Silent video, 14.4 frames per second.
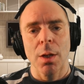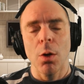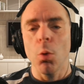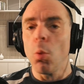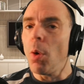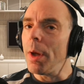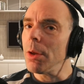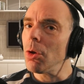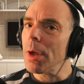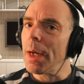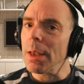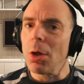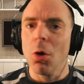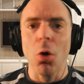When you
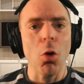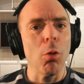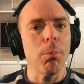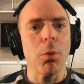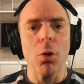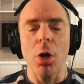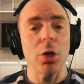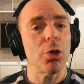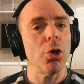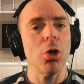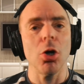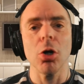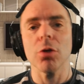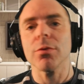get hold of
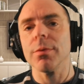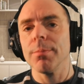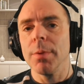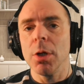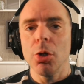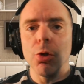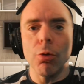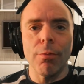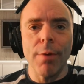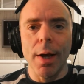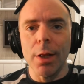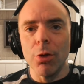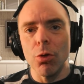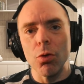girls, your
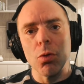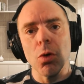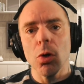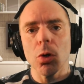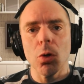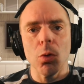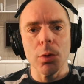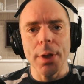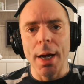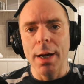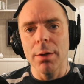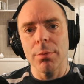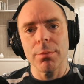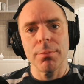value go down.